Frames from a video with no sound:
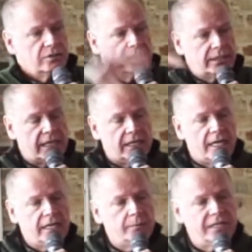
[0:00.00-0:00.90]
in
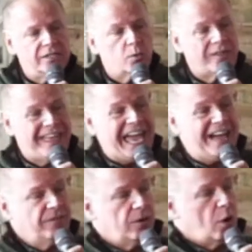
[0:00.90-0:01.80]
any place where they
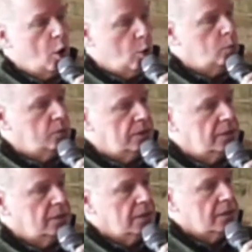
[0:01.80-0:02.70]
have their own
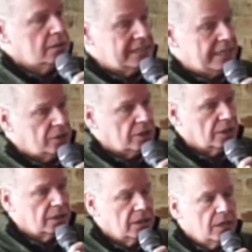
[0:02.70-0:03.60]
center,